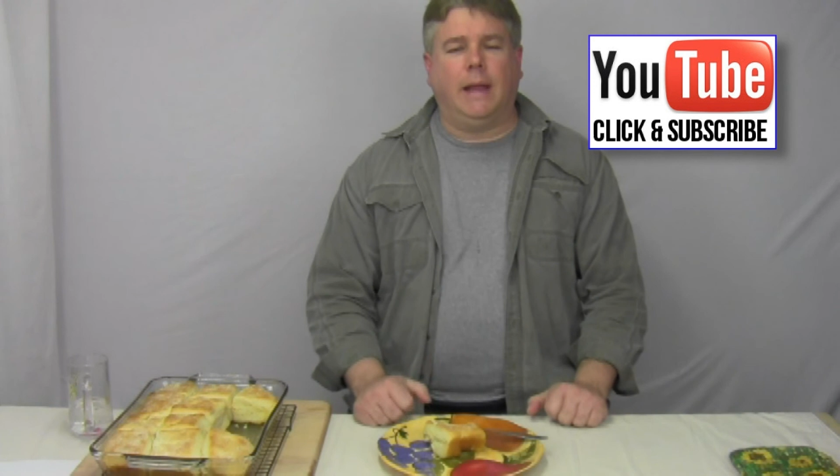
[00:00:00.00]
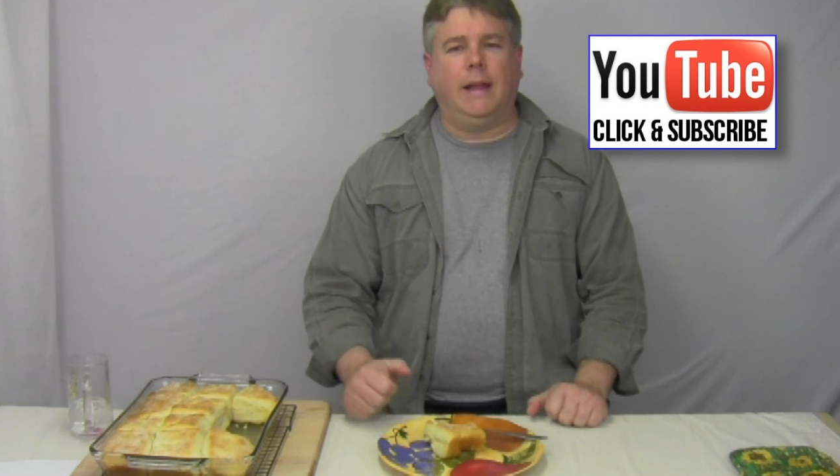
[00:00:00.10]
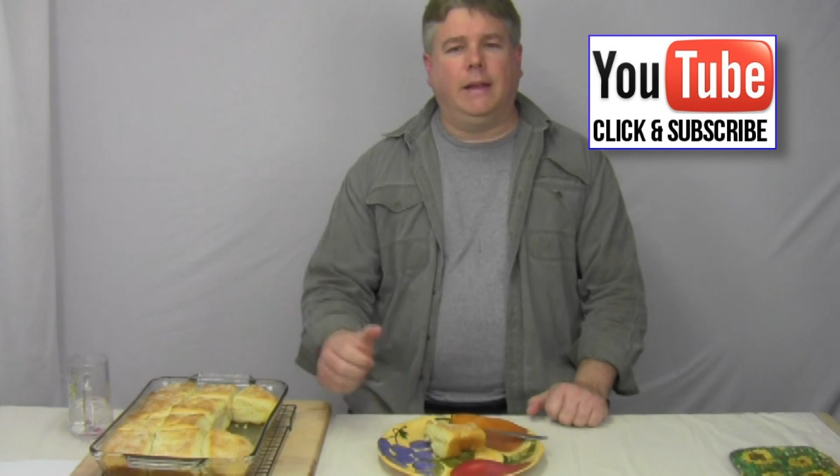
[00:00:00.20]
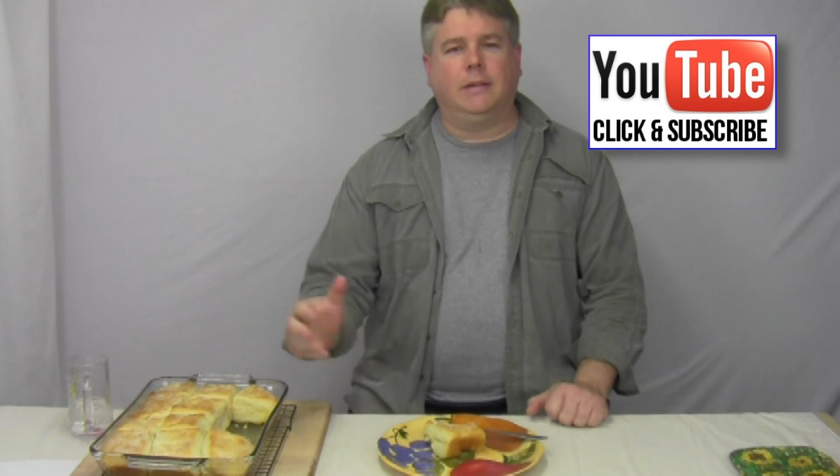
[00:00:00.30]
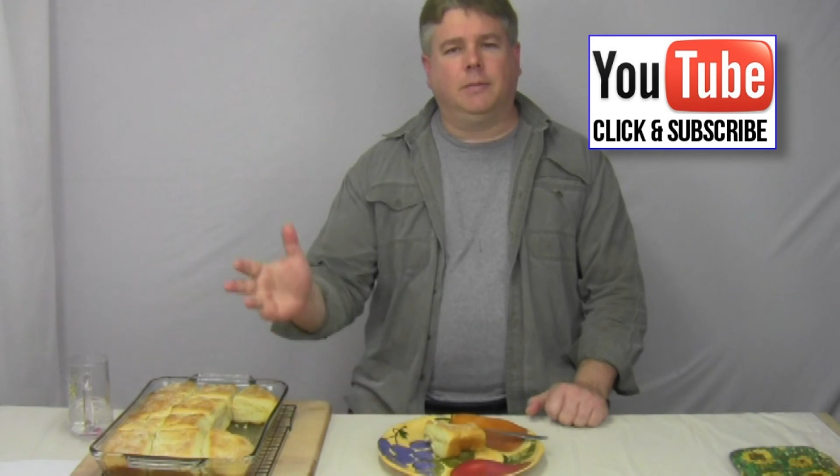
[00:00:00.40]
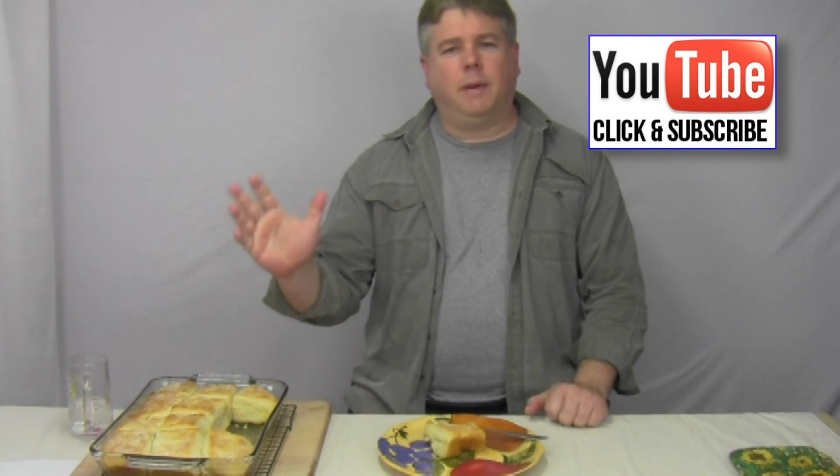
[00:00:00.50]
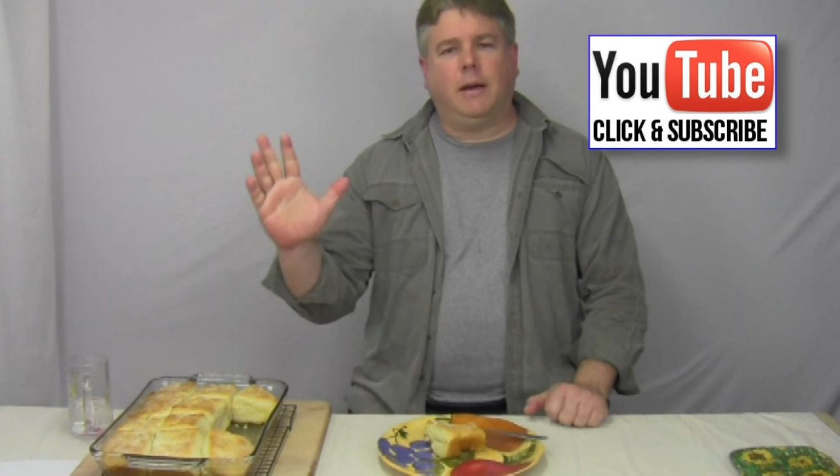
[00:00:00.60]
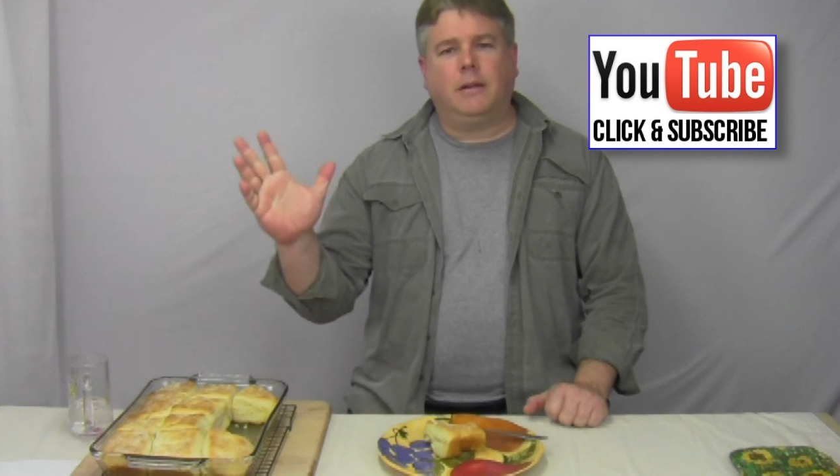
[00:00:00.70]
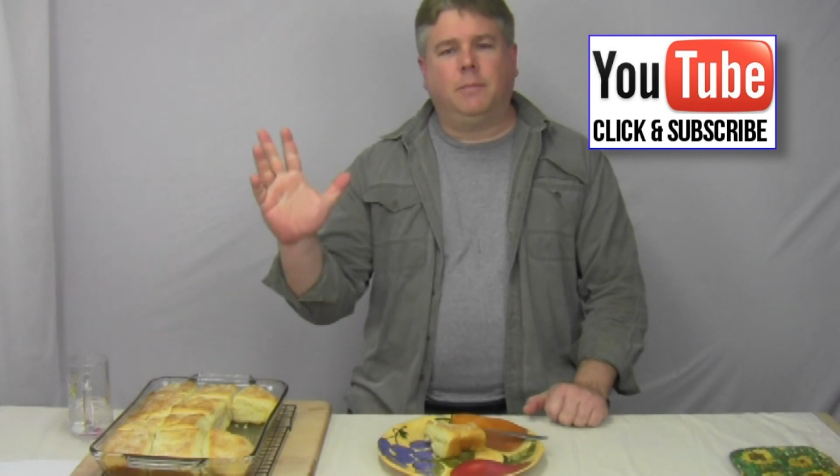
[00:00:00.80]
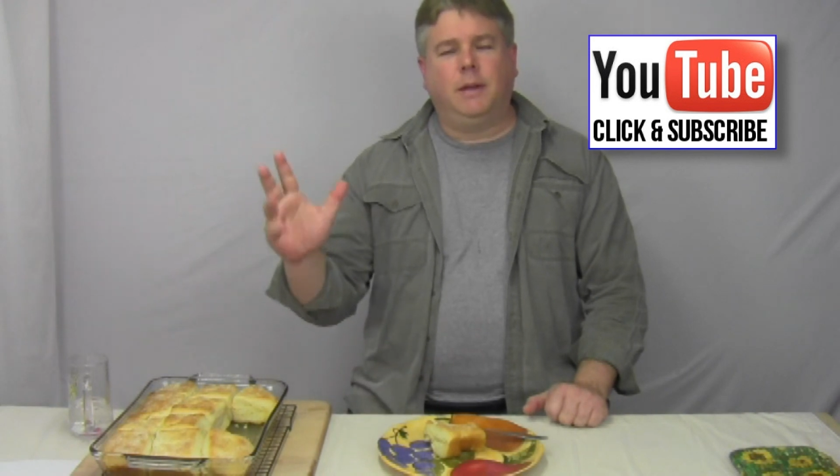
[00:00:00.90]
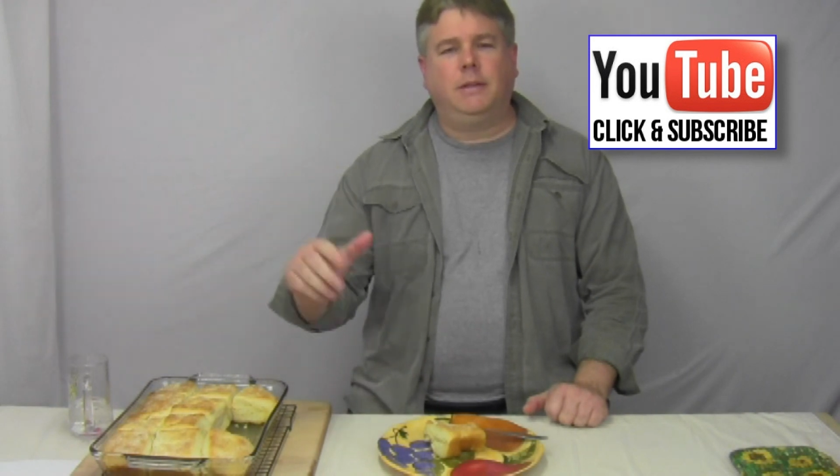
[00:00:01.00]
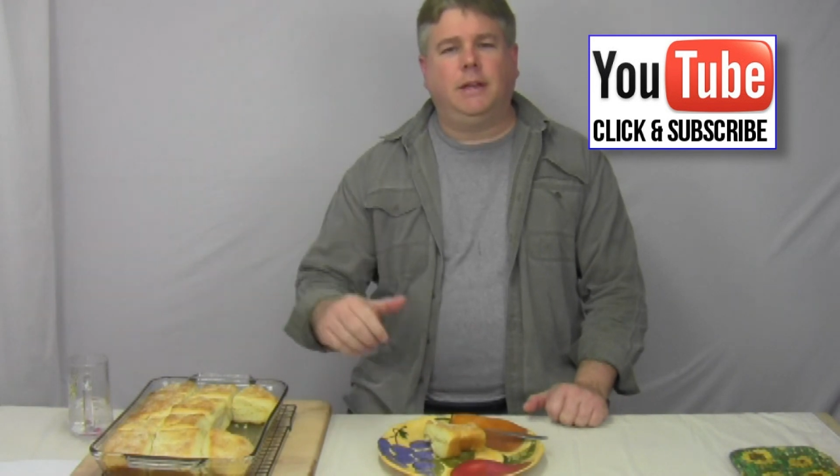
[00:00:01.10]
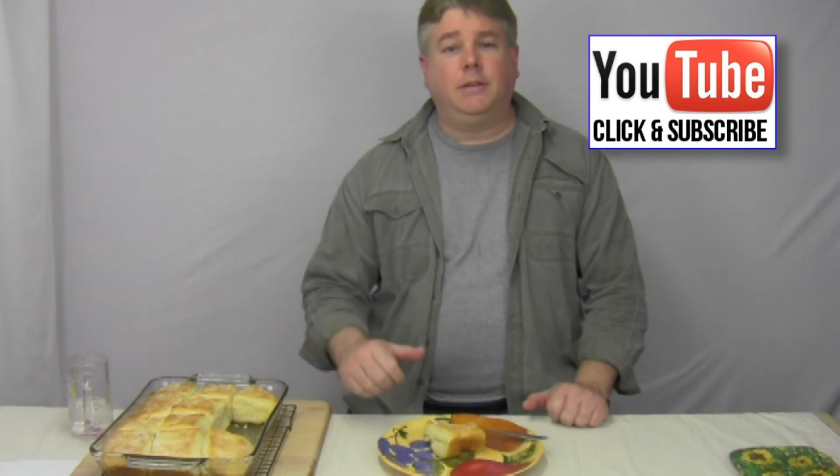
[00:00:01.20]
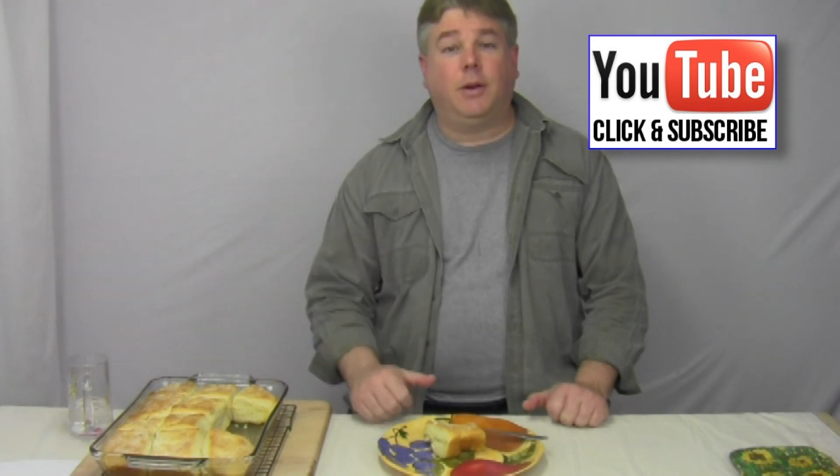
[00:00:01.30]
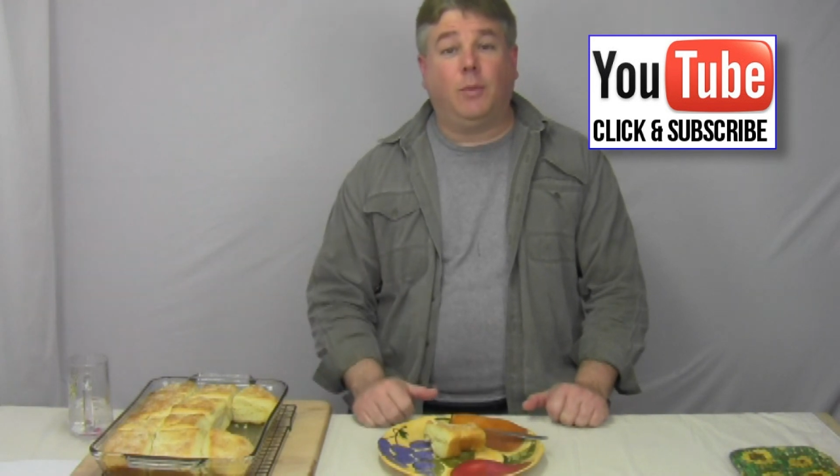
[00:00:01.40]
And this is Paul. I
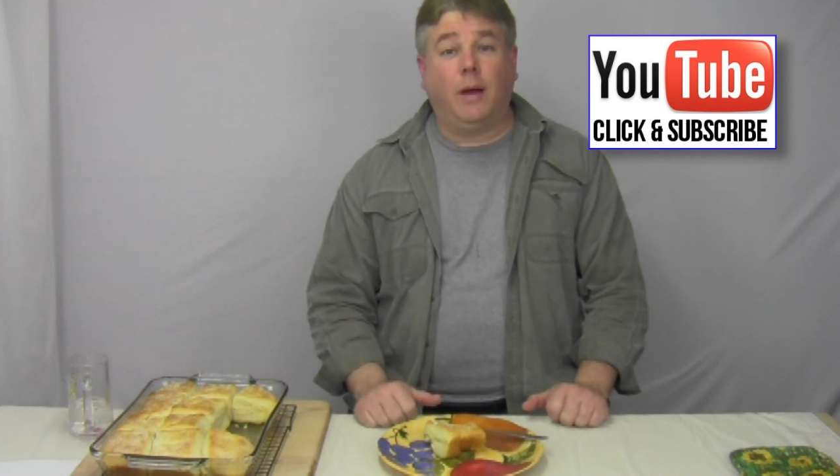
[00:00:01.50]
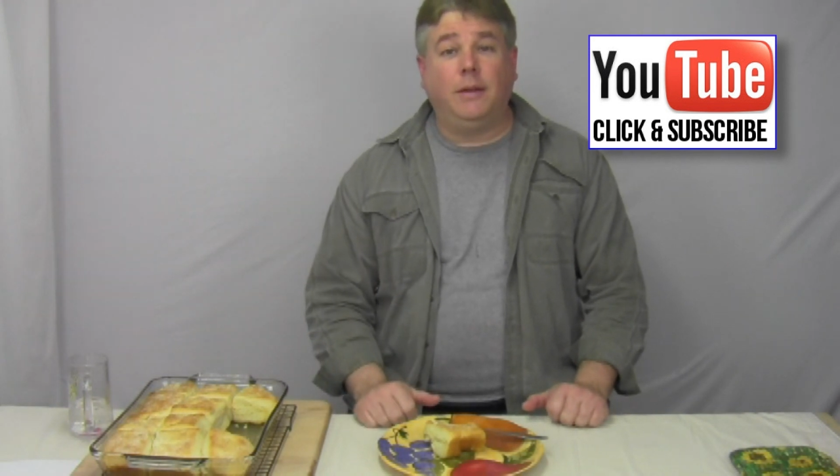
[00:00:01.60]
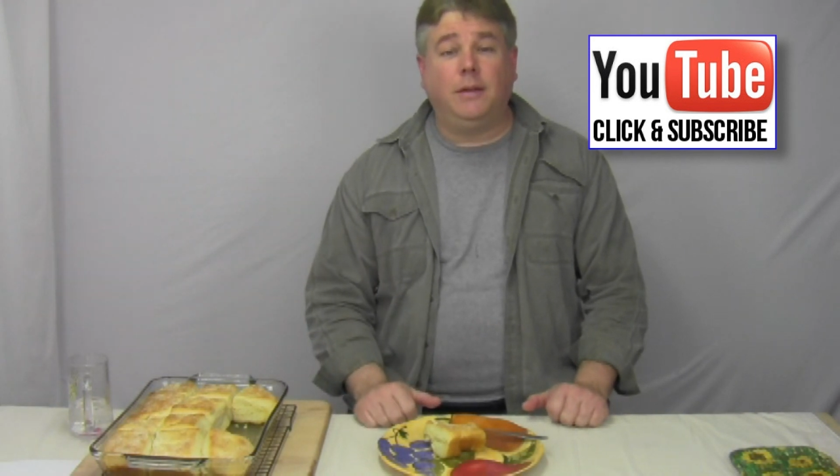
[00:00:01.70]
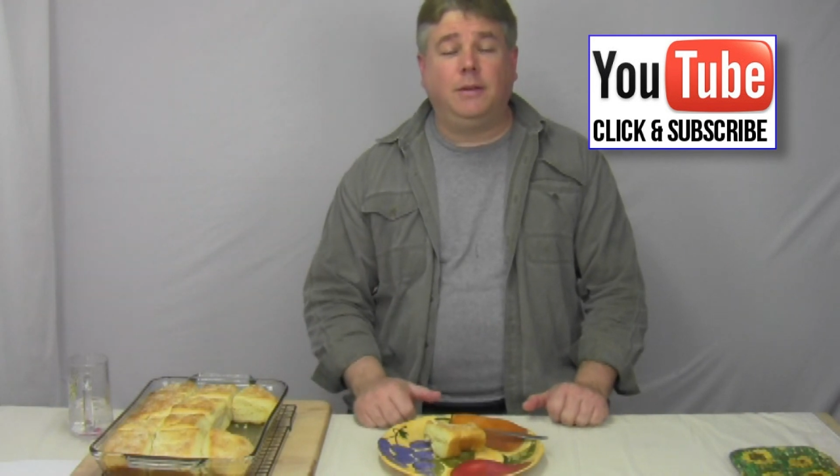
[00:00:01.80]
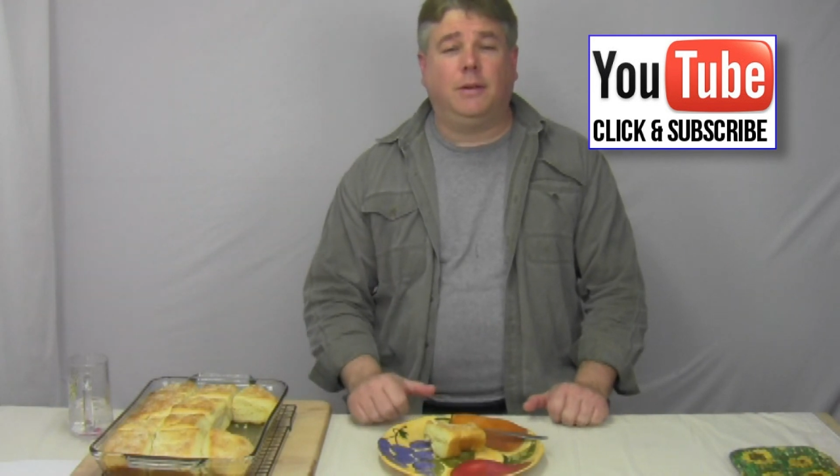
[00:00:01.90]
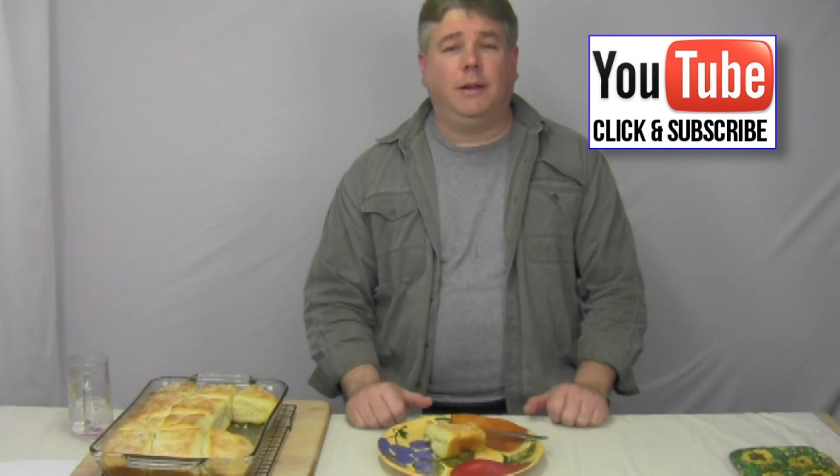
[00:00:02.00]
appreciate y'all watching.